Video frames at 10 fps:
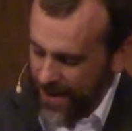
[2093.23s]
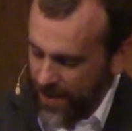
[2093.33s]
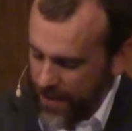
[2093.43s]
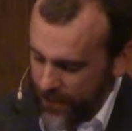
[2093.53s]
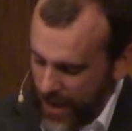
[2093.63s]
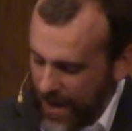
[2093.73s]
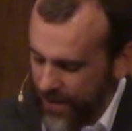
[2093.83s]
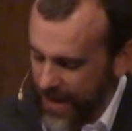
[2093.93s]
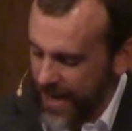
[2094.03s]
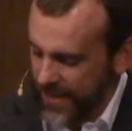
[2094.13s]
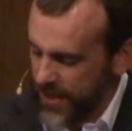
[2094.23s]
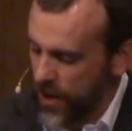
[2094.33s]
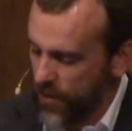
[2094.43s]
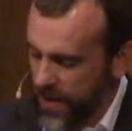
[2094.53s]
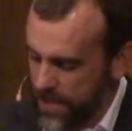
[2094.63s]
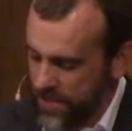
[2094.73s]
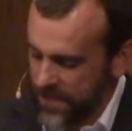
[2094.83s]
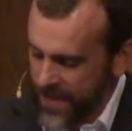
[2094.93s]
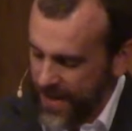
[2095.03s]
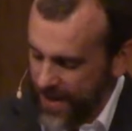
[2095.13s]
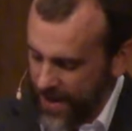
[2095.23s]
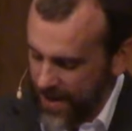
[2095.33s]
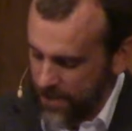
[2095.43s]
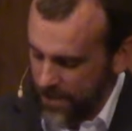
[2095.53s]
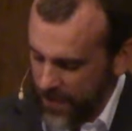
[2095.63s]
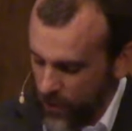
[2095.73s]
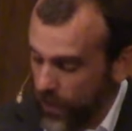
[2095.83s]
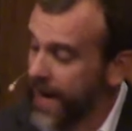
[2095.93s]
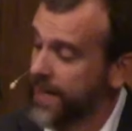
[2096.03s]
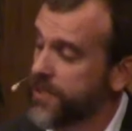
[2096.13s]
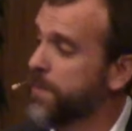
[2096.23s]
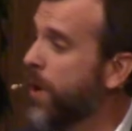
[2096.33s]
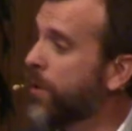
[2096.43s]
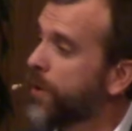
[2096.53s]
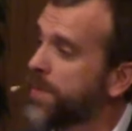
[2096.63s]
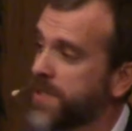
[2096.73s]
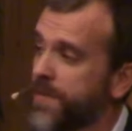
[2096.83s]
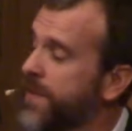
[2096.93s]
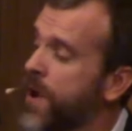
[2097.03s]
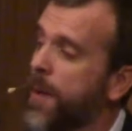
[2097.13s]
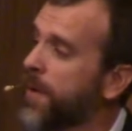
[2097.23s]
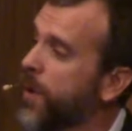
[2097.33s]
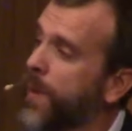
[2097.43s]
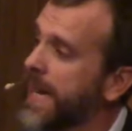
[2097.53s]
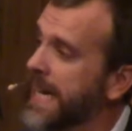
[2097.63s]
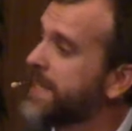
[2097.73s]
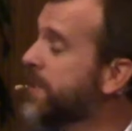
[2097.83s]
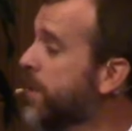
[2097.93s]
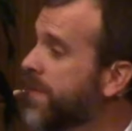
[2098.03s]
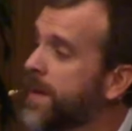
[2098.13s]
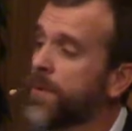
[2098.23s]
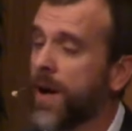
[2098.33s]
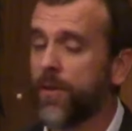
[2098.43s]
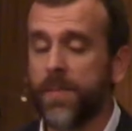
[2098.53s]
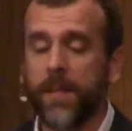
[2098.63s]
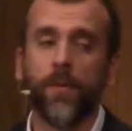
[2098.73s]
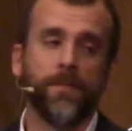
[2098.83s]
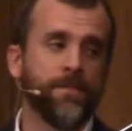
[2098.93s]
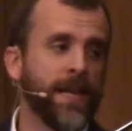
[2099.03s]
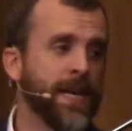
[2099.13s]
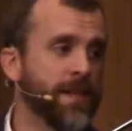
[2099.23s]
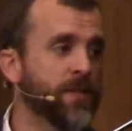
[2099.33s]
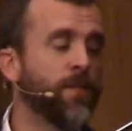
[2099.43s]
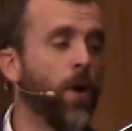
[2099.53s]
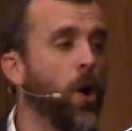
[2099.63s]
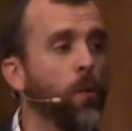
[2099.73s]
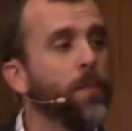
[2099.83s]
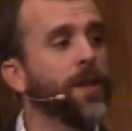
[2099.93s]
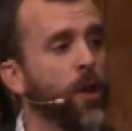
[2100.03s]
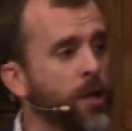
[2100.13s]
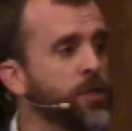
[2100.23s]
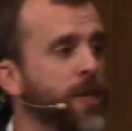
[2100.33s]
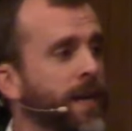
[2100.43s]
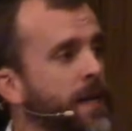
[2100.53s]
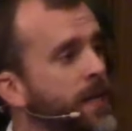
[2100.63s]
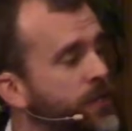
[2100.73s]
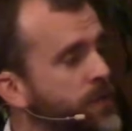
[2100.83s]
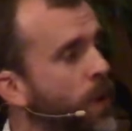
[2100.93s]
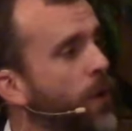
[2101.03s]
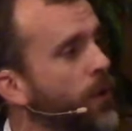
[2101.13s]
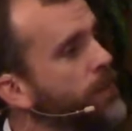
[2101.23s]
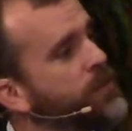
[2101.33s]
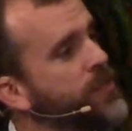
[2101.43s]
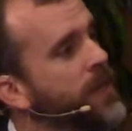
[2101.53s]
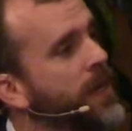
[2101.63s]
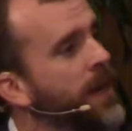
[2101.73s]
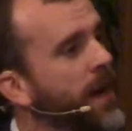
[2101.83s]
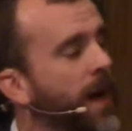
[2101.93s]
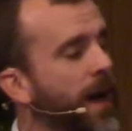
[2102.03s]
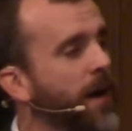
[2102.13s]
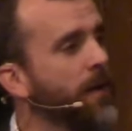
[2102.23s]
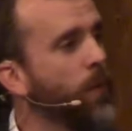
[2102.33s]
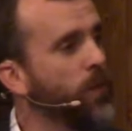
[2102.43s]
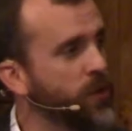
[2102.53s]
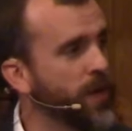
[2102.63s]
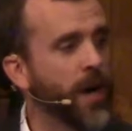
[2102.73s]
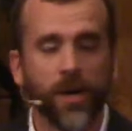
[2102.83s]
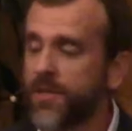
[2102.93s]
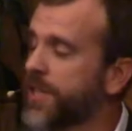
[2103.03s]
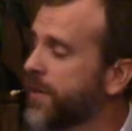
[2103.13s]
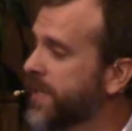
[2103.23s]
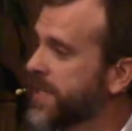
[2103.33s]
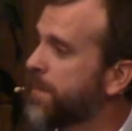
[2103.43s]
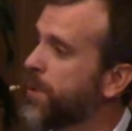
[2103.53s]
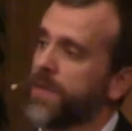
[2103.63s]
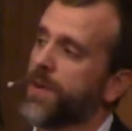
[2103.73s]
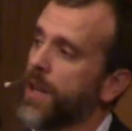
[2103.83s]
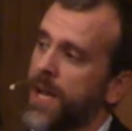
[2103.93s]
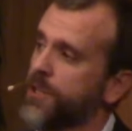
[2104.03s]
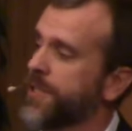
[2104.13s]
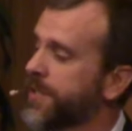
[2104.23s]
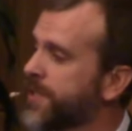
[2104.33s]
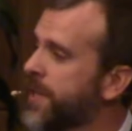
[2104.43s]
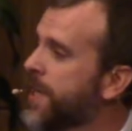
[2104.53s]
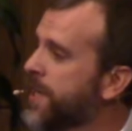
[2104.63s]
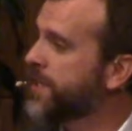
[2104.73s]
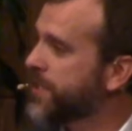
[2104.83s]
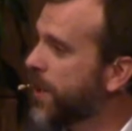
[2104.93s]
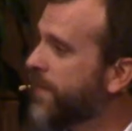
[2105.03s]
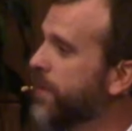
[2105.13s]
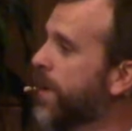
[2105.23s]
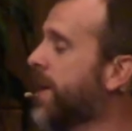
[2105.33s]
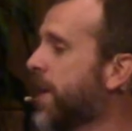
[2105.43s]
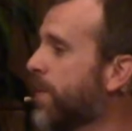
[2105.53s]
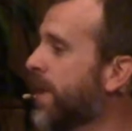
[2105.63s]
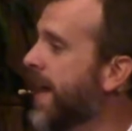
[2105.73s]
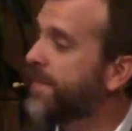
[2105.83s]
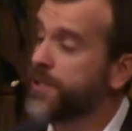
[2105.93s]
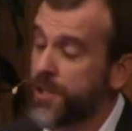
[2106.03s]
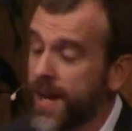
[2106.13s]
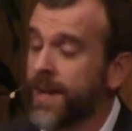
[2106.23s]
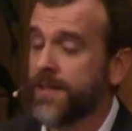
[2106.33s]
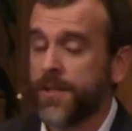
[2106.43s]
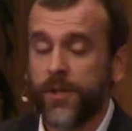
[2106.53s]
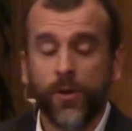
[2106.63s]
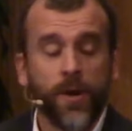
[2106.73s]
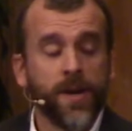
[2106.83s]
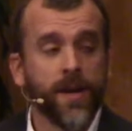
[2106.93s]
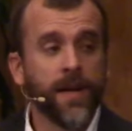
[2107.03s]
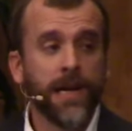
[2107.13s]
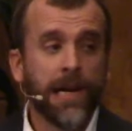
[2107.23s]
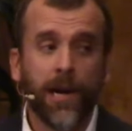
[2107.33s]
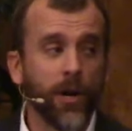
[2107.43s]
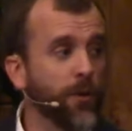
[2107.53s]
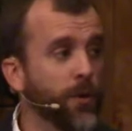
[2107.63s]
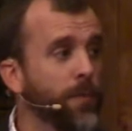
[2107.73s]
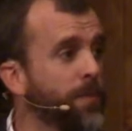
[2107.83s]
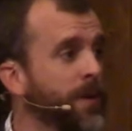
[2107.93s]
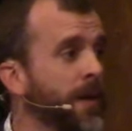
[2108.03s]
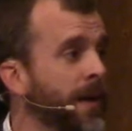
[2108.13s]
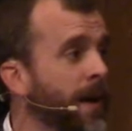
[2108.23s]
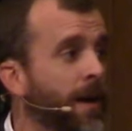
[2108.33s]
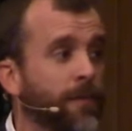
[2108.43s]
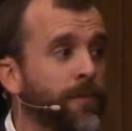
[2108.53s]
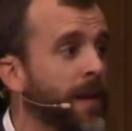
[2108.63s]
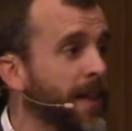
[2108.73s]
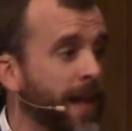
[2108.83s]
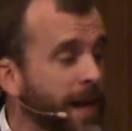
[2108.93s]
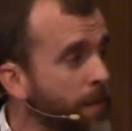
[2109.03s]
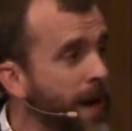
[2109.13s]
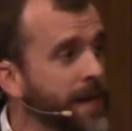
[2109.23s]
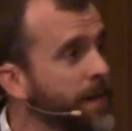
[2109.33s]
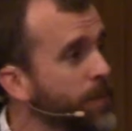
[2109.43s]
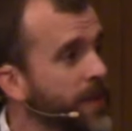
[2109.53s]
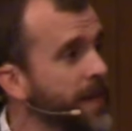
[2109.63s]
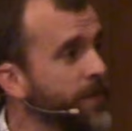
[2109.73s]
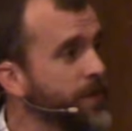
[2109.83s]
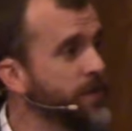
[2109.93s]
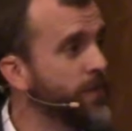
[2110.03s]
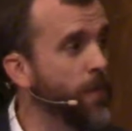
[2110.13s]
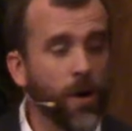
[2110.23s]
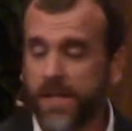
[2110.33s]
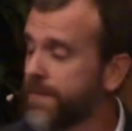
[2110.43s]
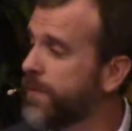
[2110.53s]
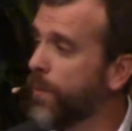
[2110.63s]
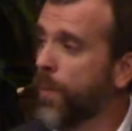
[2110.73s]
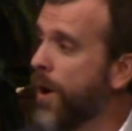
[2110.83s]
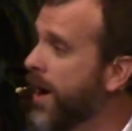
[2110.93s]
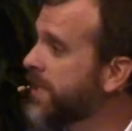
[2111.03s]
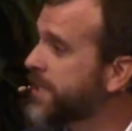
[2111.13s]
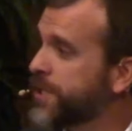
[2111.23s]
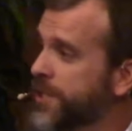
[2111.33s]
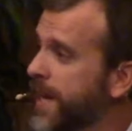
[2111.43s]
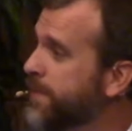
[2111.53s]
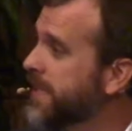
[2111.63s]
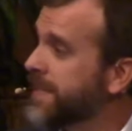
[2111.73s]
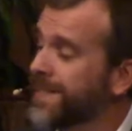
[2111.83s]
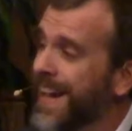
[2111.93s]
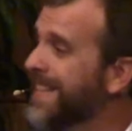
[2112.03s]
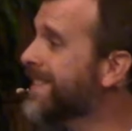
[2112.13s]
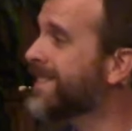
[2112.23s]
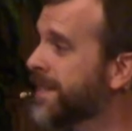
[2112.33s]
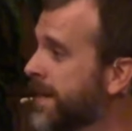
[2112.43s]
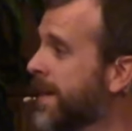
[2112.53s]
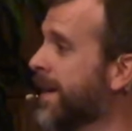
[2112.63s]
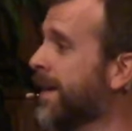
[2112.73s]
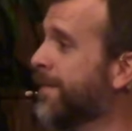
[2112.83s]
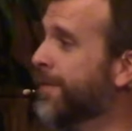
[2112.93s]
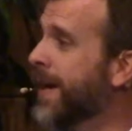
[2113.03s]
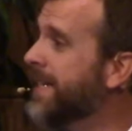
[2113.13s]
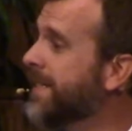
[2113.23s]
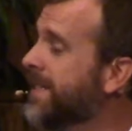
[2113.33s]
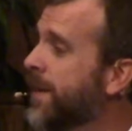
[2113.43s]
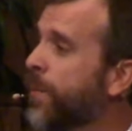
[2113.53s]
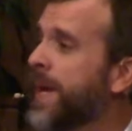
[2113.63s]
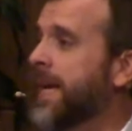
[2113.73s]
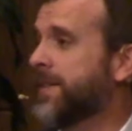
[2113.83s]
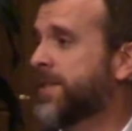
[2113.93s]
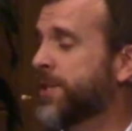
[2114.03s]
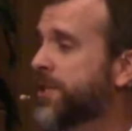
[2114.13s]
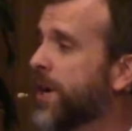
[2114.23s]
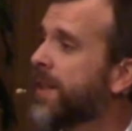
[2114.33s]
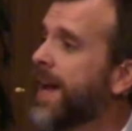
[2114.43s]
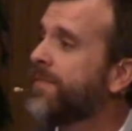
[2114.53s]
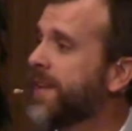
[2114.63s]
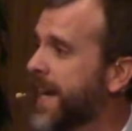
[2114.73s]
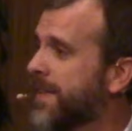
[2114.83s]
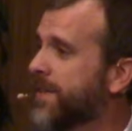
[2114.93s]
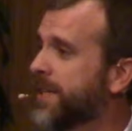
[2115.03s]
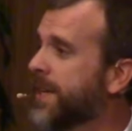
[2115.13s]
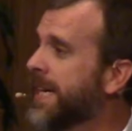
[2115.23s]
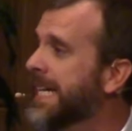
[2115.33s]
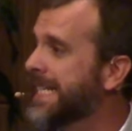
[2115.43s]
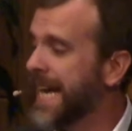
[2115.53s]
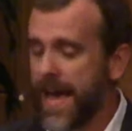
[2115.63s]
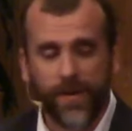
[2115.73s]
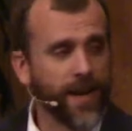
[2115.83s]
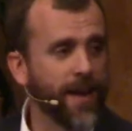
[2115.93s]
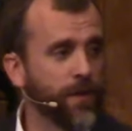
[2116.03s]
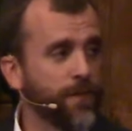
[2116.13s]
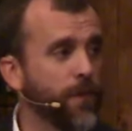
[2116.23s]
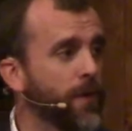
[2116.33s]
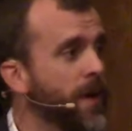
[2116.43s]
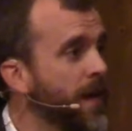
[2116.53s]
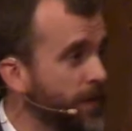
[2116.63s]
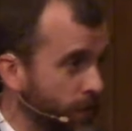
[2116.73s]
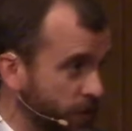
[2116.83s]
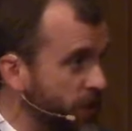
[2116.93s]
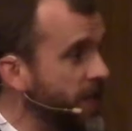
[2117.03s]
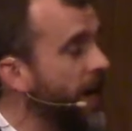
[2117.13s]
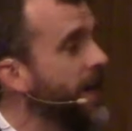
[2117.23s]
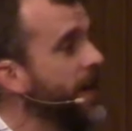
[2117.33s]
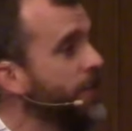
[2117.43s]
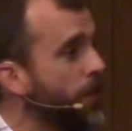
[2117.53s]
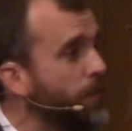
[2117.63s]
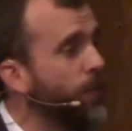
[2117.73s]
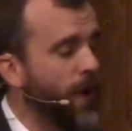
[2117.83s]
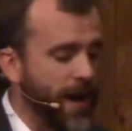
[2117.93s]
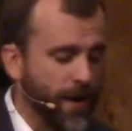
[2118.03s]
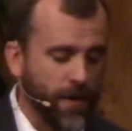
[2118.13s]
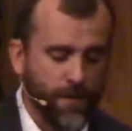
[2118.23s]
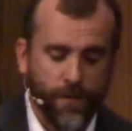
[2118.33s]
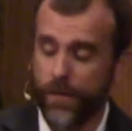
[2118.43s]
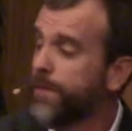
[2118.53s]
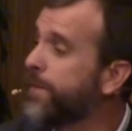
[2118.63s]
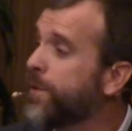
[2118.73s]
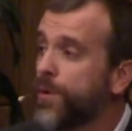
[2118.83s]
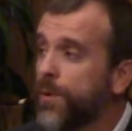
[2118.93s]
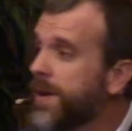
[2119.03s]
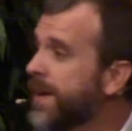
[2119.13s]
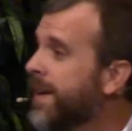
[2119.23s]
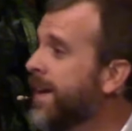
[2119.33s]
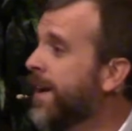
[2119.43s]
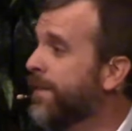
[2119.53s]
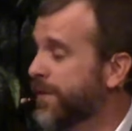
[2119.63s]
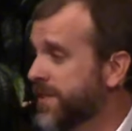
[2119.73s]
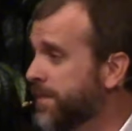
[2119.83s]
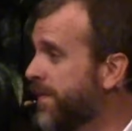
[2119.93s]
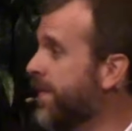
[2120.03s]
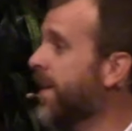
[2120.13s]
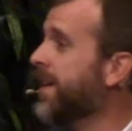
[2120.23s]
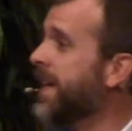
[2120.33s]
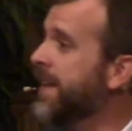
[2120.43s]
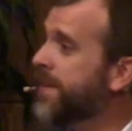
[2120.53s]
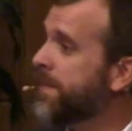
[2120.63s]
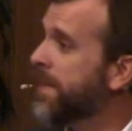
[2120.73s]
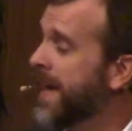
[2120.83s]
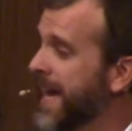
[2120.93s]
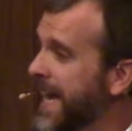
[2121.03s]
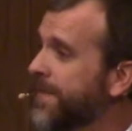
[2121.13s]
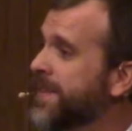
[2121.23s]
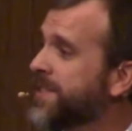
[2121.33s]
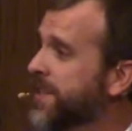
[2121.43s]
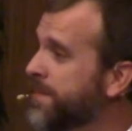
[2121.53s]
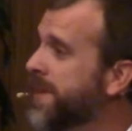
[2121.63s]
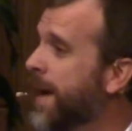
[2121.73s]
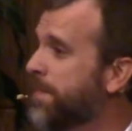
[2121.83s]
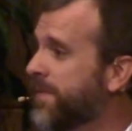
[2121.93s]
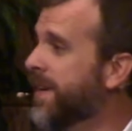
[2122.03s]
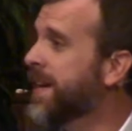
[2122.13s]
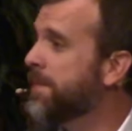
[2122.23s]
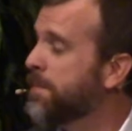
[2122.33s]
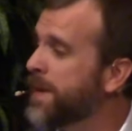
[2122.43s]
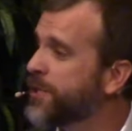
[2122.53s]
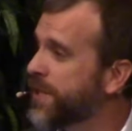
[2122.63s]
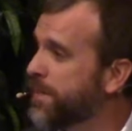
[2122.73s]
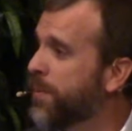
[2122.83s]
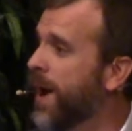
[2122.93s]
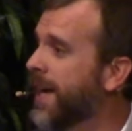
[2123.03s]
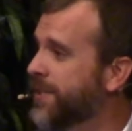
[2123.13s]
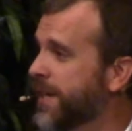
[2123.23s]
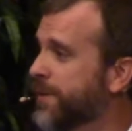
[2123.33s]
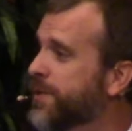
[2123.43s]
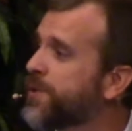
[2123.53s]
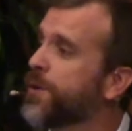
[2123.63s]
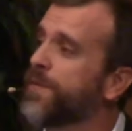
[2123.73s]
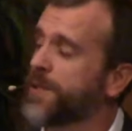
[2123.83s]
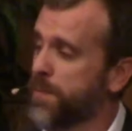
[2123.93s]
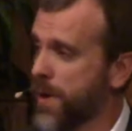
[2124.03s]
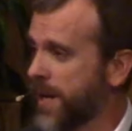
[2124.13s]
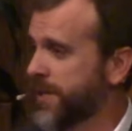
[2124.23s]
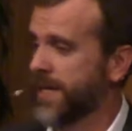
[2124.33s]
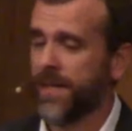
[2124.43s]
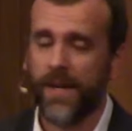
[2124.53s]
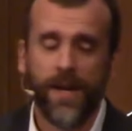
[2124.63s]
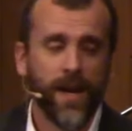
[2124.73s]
And if you haven't gotten to know them, they're right. A small group is a phenomenal way to get to know them or other people. This fall, we'll be launching small groups during our series on the Book of Colossians. So everyone here will have the chance to join a group of like-minded believers from all different walks and shapes and sizes for 8 to 10 weeks to share life together, to gather together for study, for prayer, for food, for some fun, and even some type of mission project or service project.